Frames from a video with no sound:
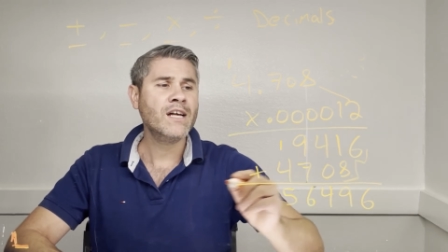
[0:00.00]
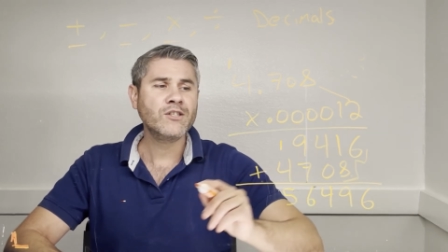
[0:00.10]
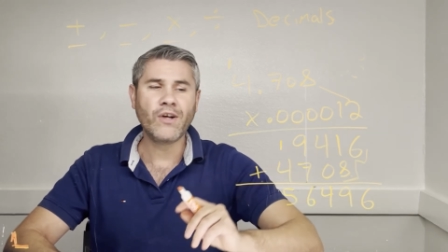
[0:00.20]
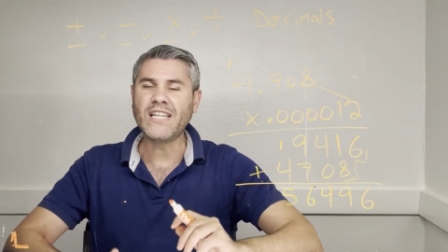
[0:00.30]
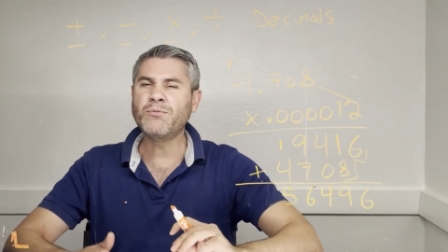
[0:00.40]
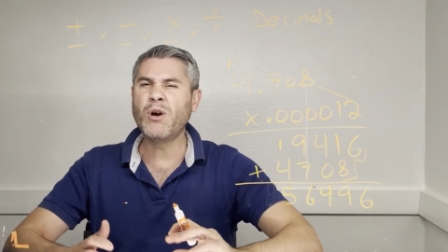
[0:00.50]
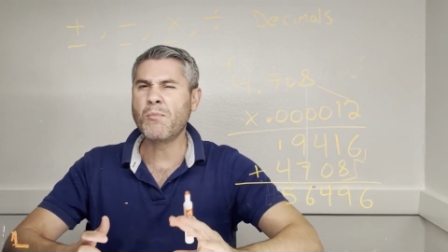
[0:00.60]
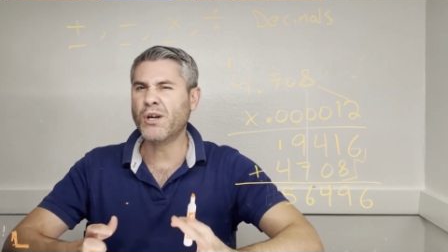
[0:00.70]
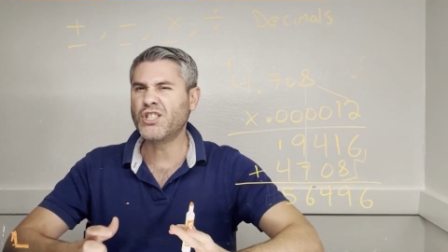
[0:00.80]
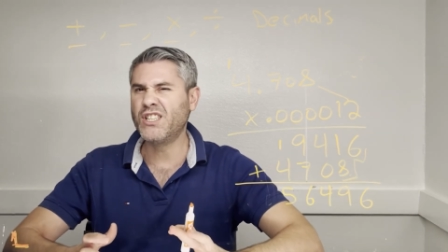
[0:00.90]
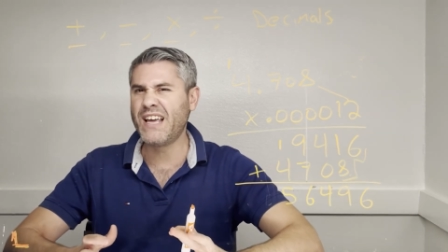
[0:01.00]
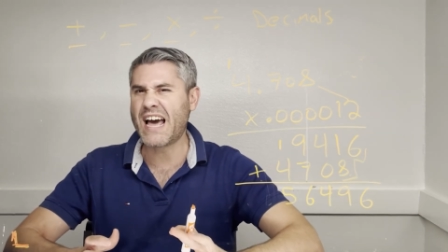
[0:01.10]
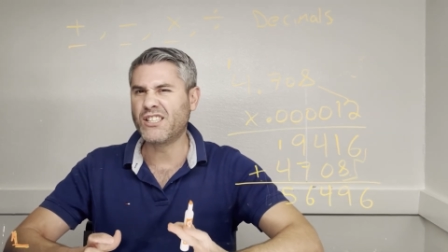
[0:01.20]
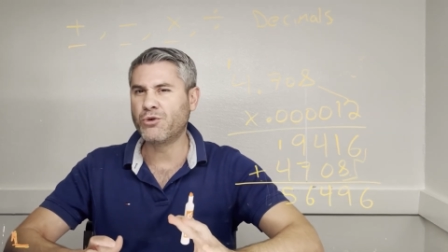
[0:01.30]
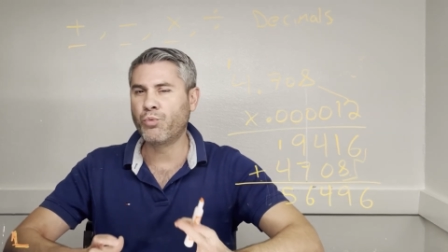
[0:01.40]
So that's pretty much the
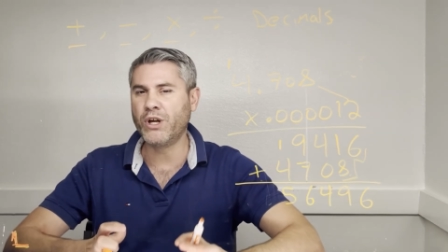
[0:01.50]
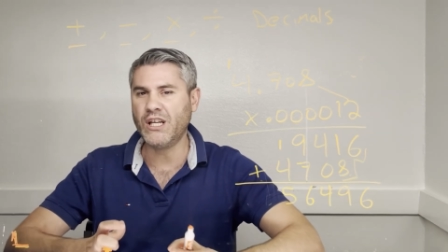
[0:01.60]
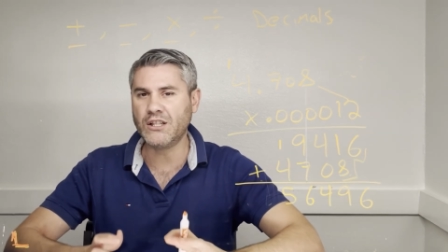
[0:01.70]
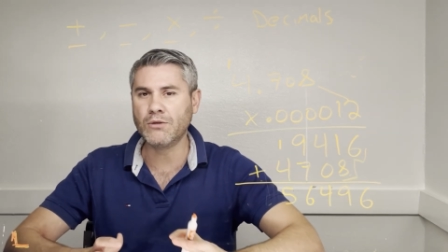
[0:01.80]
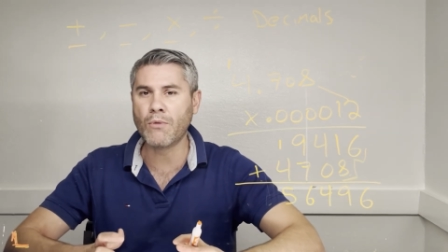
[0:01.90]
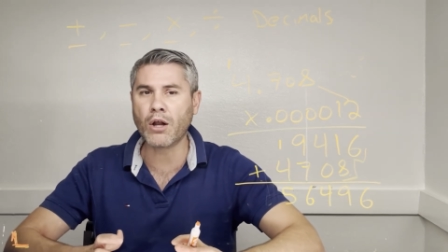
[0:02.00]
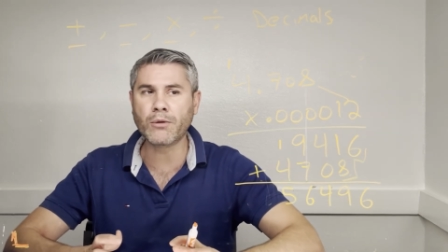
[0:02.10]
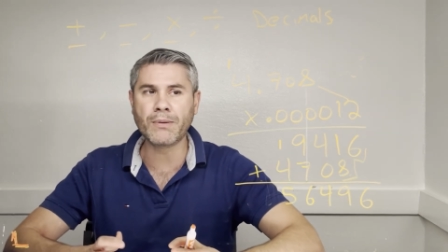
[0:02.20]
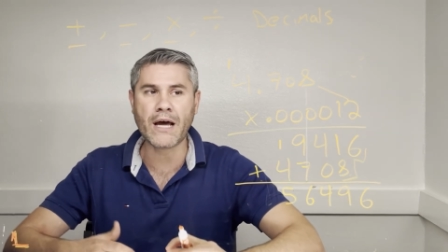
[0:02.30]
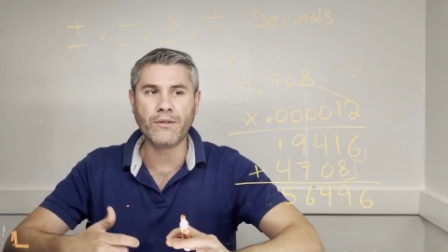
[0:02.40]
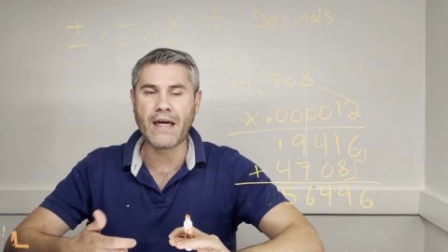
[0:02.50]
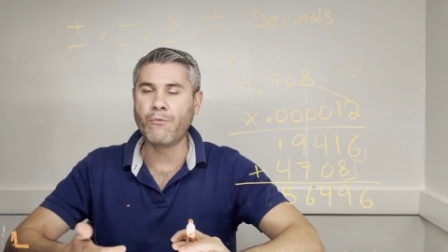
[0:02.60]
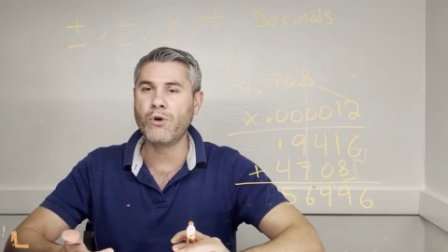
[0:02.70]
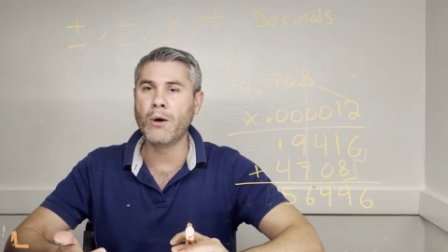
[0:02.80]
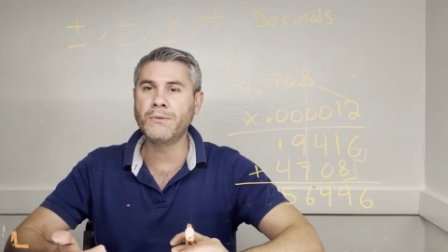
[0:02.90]
answer we need to multiply
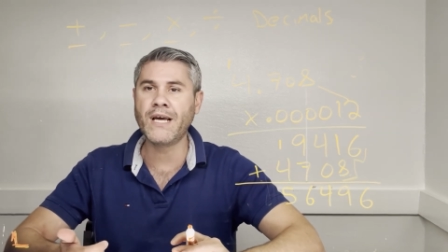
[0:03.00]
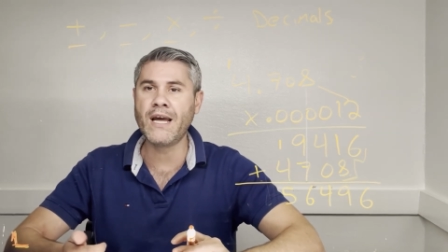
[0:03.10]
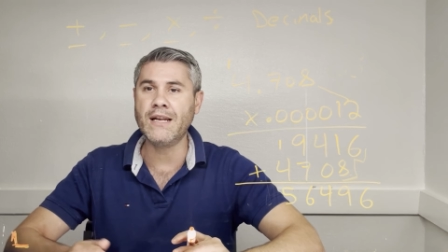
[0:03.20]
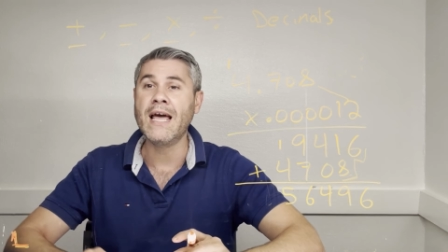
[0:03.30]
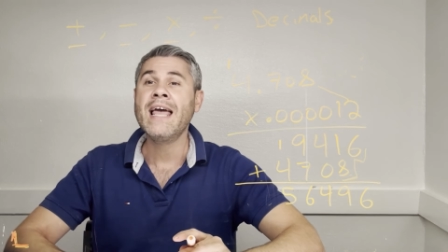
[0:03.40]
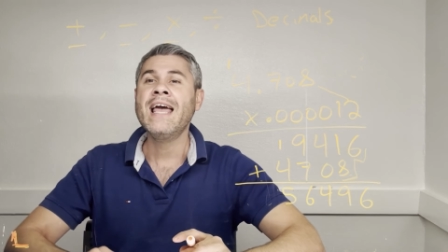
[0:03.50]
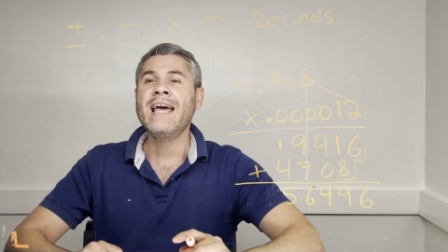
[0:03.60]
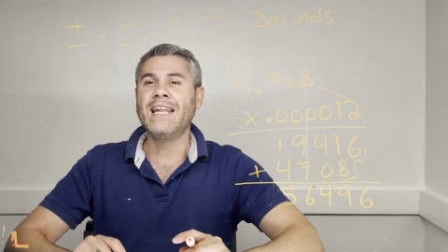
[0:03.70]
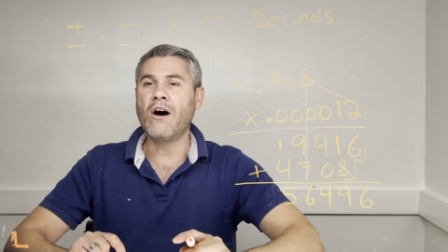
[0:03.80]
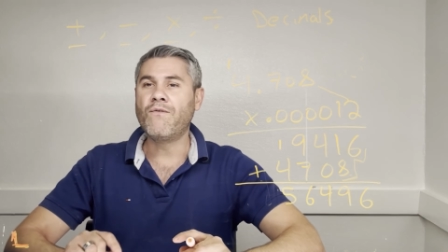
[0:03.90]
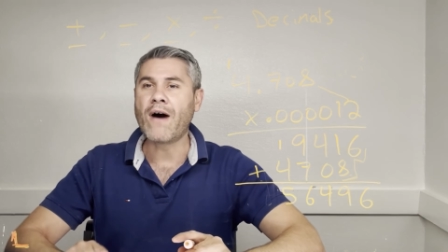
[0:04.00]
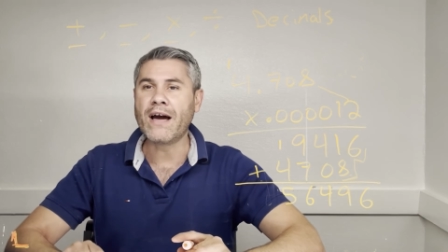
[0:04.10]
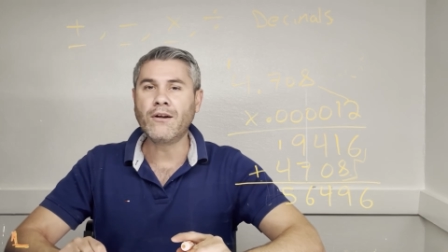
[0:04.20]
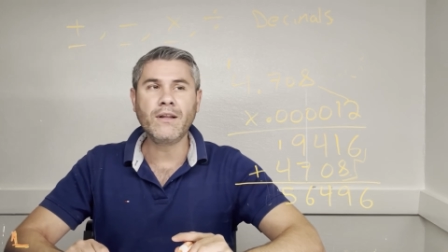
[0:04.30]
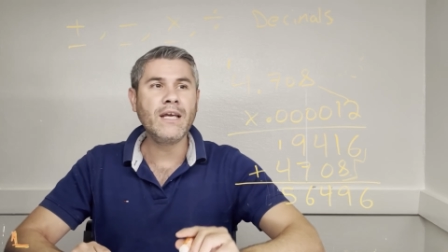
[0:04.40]
that we obtain. Now
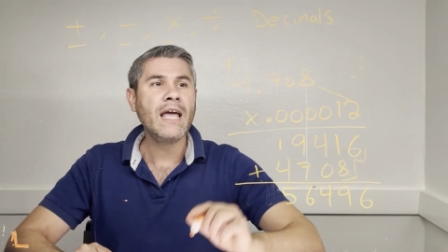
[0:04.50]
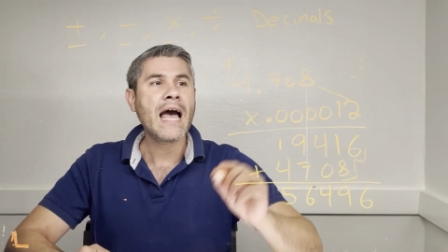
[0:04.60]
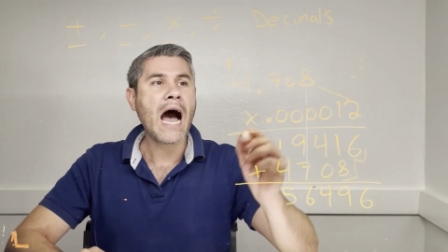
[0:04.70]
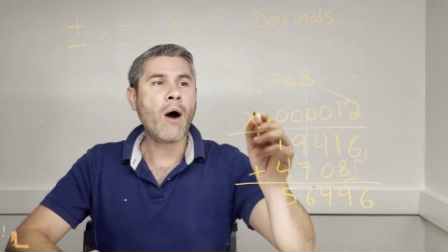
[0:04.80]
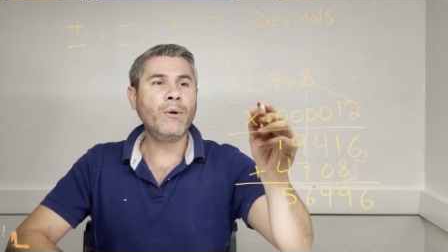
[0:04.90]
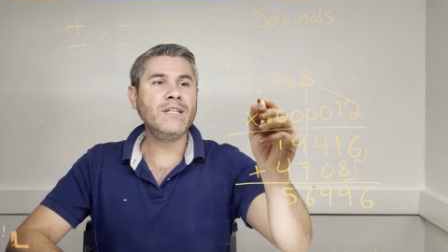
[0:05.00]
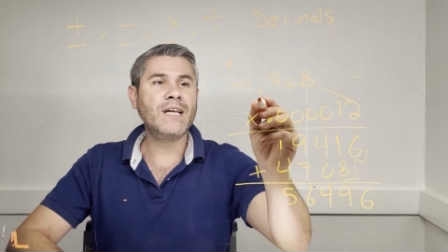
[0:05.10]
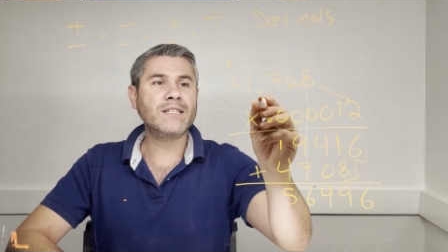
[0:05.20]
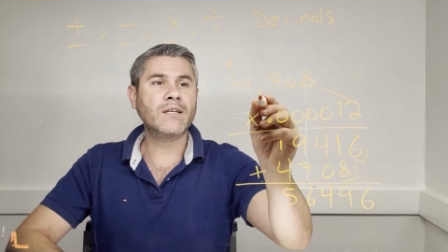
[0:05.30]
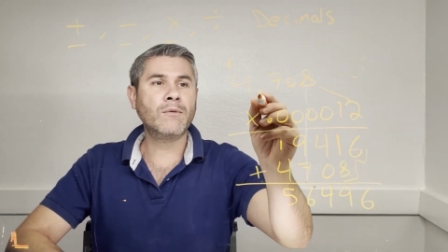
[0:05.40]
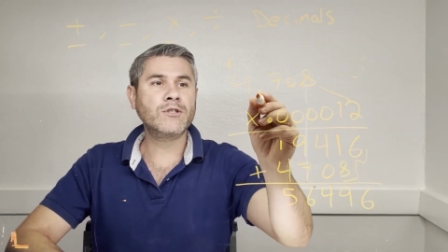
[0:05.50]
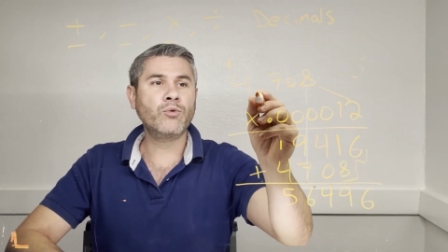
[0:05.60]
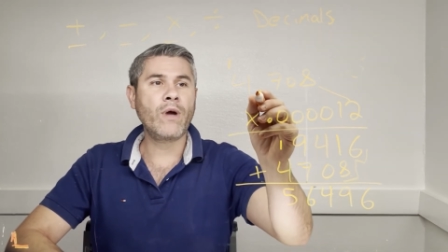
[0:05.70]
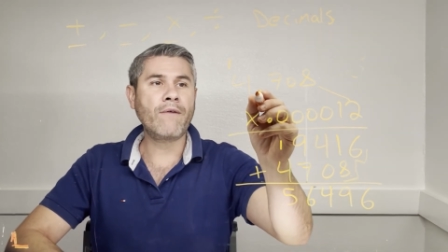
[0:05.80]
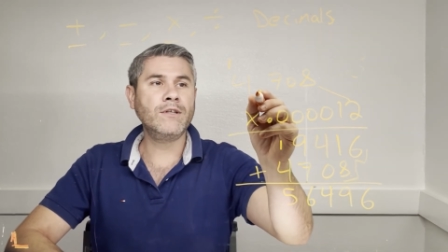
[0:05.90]
finally, how many decimals do
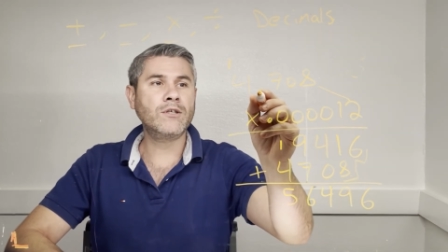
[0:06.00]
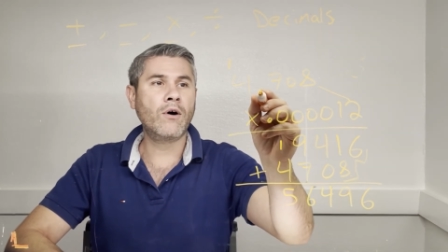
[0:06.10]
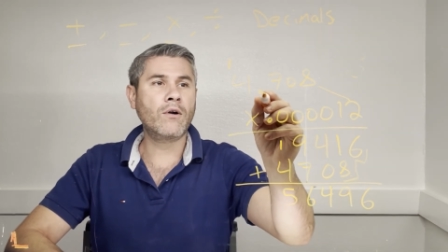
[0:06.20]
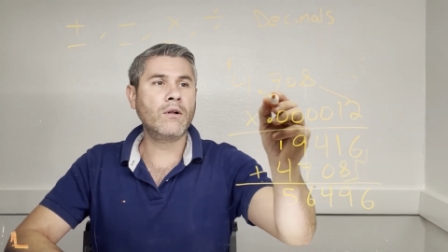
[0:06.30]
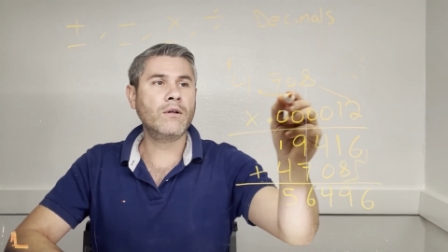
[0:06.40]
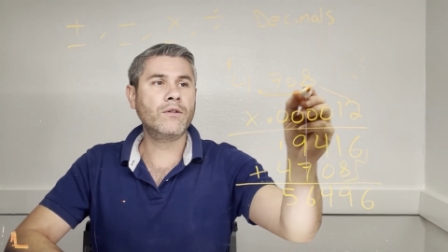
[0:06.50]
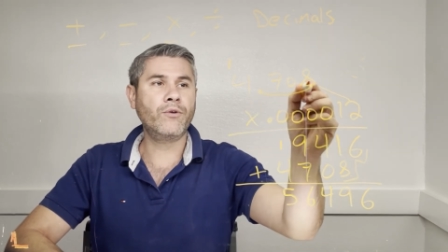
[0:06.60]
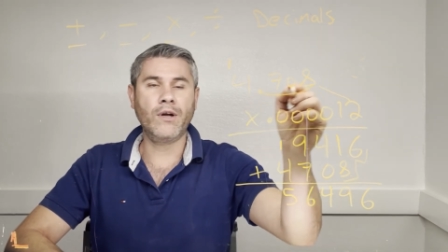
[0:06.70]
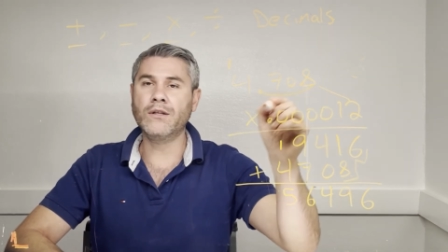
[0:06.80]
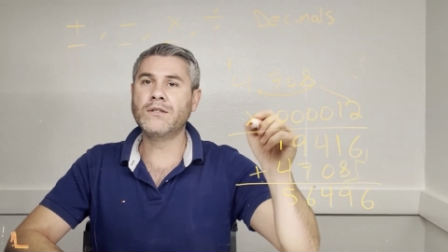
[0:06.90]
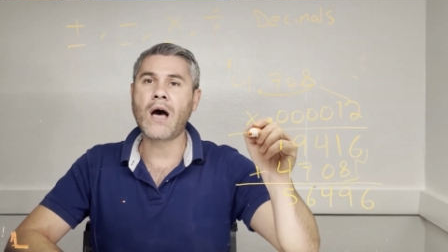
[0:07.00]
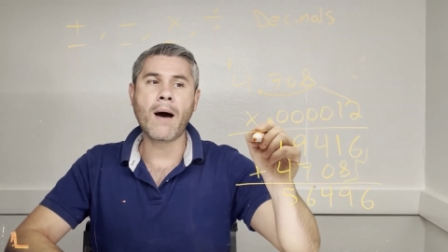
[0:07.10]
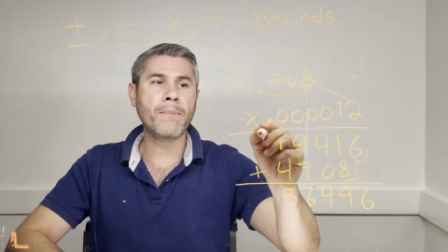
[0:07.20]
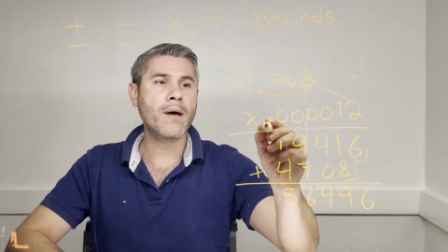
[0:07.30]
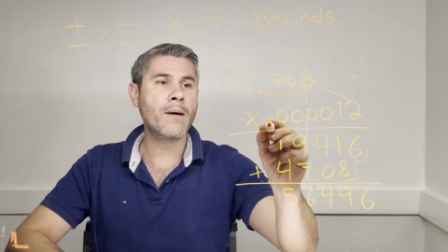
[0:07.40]
we have in total? 3 on the
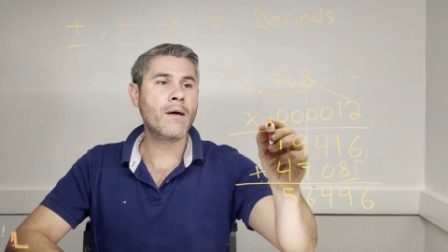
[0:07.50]
top.